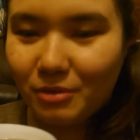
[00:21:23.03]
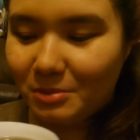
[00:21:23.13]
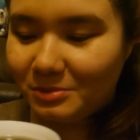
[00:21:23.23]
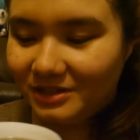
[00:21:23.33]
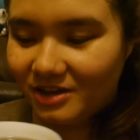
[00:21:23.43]

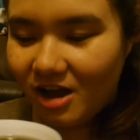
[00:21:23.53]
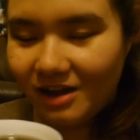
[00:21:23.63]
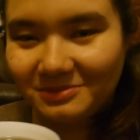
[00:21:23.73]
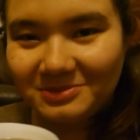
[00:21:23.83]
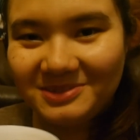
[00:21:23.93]
Probably
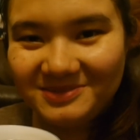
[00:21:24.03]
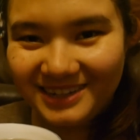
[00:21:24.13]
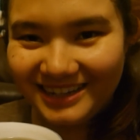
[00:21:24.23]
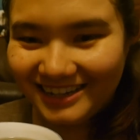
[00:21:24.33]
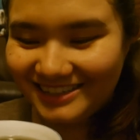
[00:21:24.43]
not,
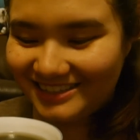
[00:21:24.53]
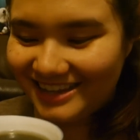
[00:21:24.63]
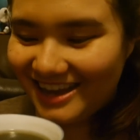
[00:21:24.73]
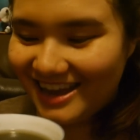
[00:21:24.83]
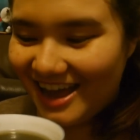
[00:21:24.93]

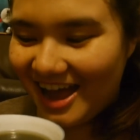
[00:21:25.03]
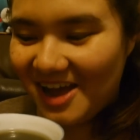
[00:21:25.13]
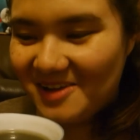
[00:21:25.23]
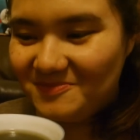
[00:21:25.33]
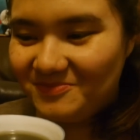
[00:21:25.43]
because
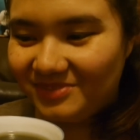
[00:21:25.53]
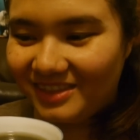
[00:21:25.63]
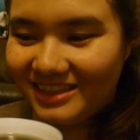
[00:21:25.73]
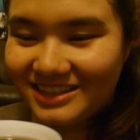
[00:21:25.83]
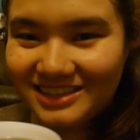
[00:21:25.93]

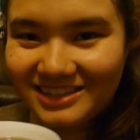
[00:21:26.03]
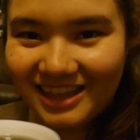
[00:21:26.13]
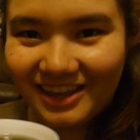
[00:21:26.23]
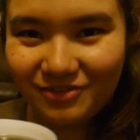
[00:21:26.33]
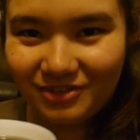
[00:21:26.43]
this is
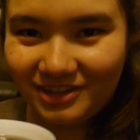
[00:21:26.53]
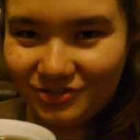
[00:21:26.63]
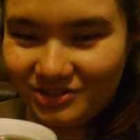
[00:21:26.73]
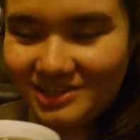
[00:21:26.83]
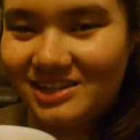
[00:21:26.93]
like really
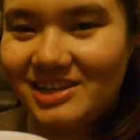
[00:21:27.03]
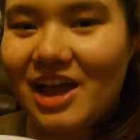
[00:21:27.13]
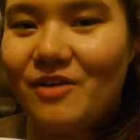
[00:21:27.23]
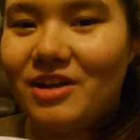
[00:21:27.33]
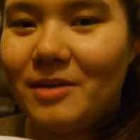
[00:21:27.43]
interesting
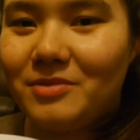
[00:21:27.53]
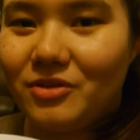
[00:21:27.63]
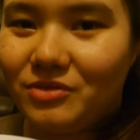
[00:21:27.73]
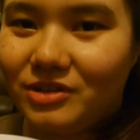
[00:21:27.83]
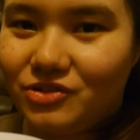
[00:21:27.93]
now, and I'm
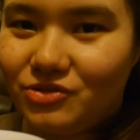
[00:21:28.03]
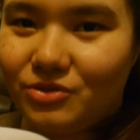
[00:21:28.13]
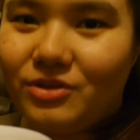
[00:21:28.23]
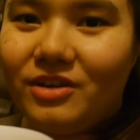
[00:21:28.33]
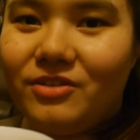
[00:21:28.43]
not really
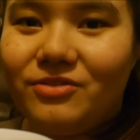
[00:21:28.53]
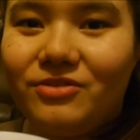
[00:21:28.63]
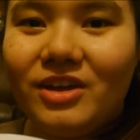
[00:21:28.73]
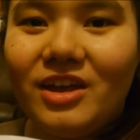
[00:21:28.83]
sure if